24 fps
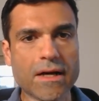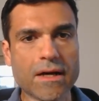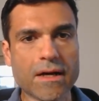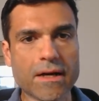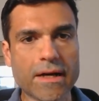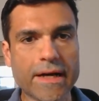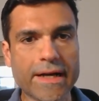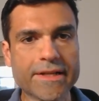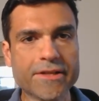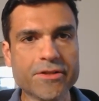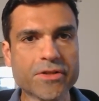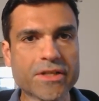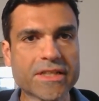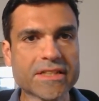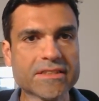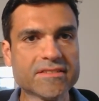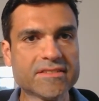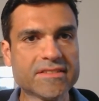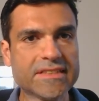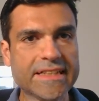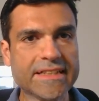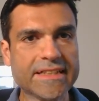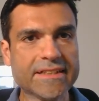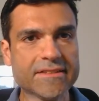And you can
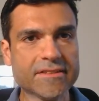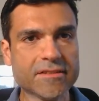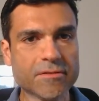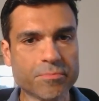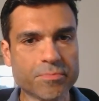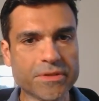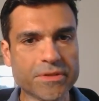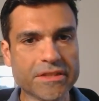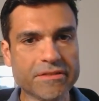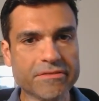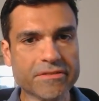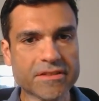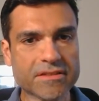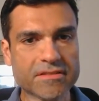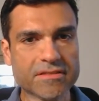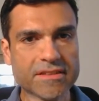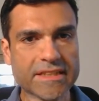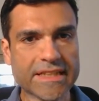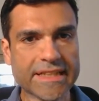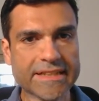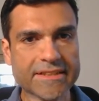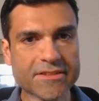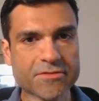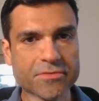see in the previous
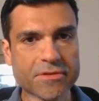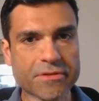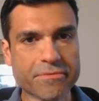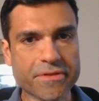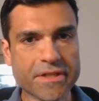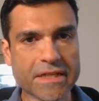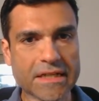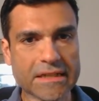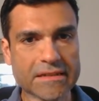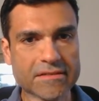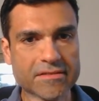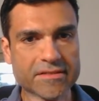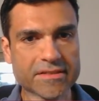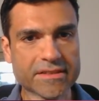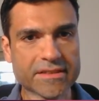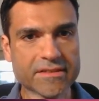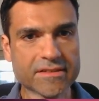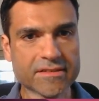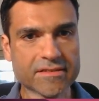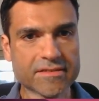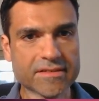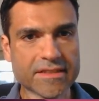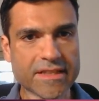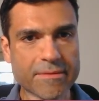case, when we asked it
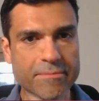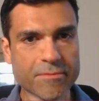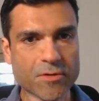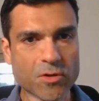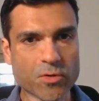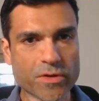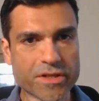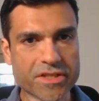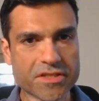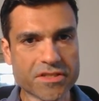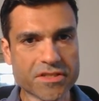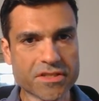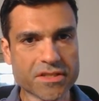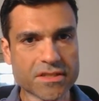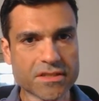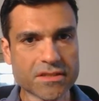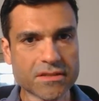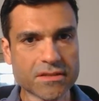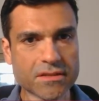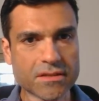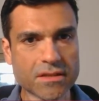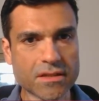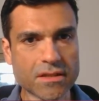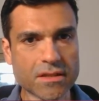the same
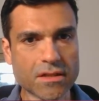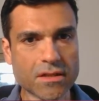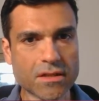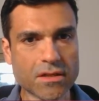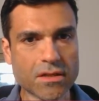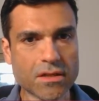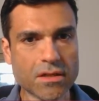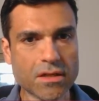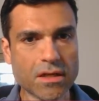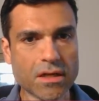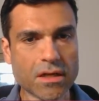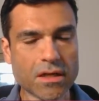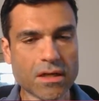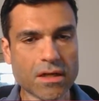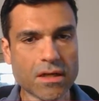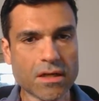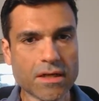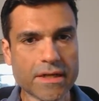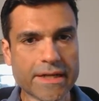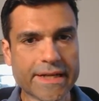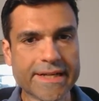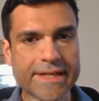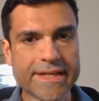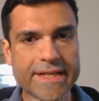question,
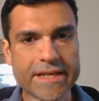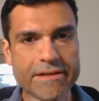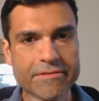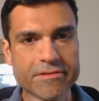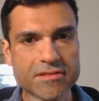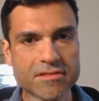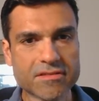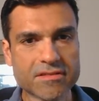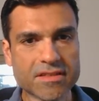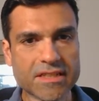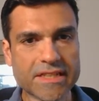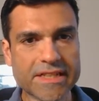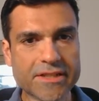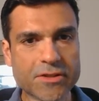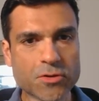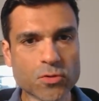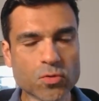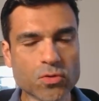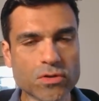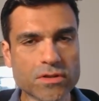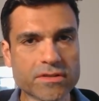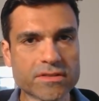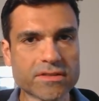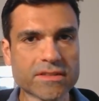it gave us 3
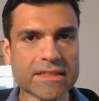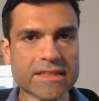tools.